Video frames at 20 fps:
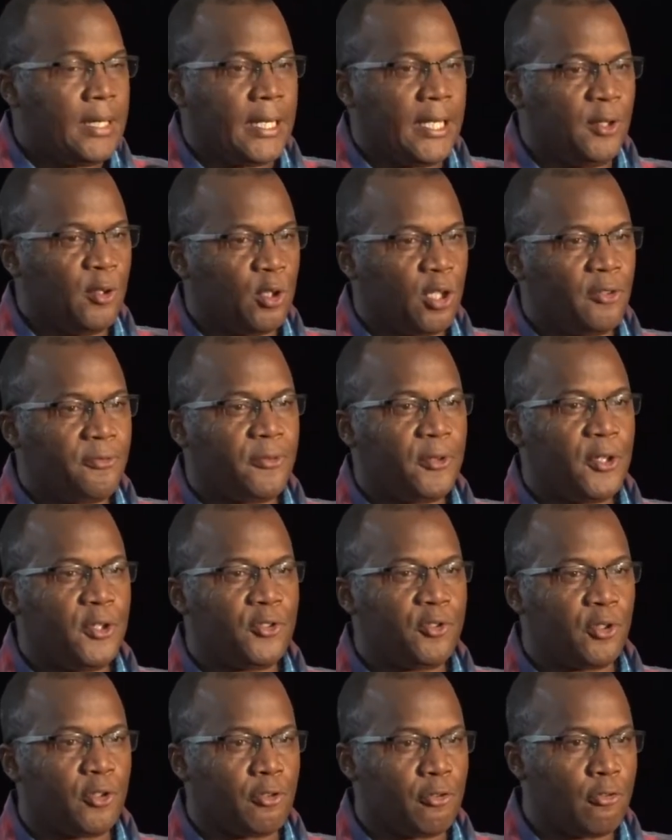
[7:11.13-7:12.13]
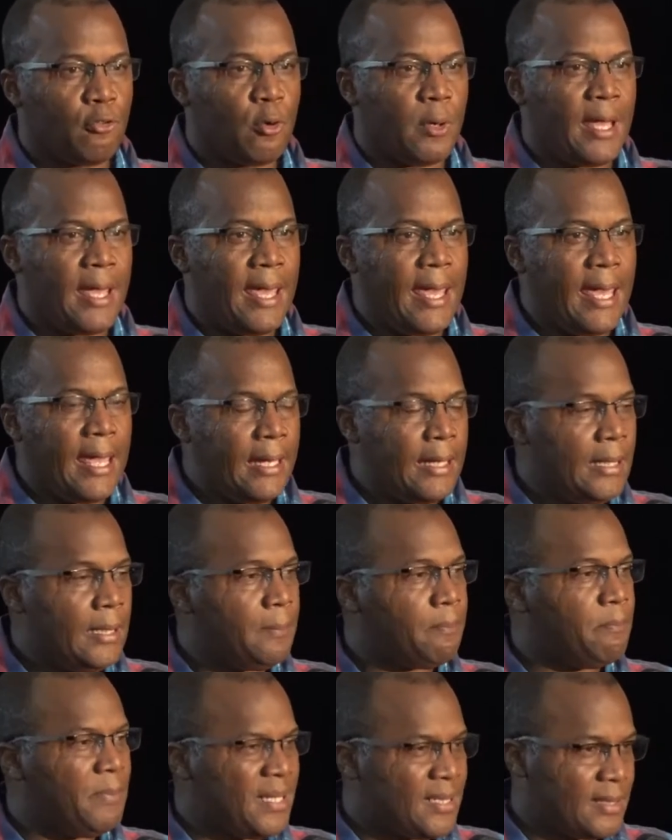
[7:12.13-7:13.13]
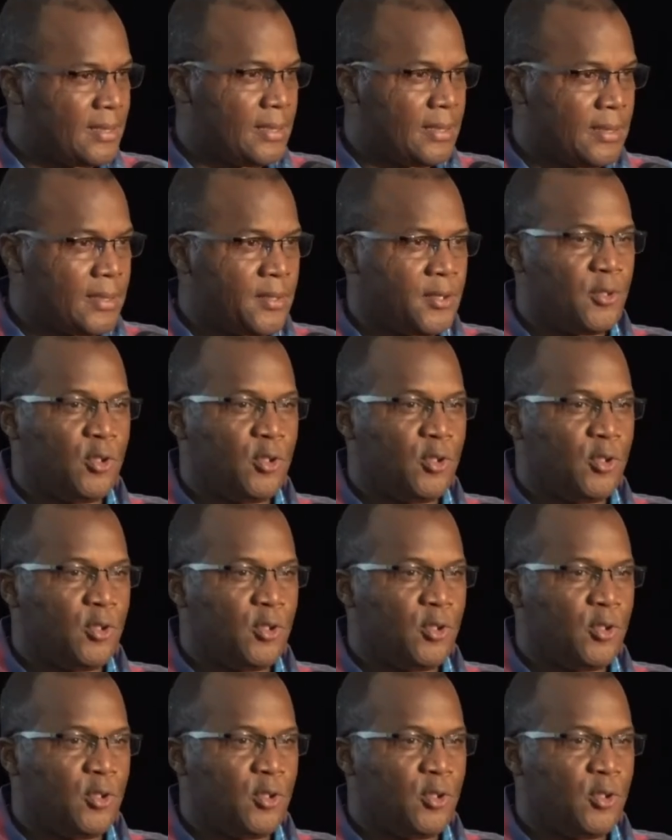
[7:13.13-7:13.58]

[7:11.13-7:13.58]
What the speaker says: In order for you to grow any business,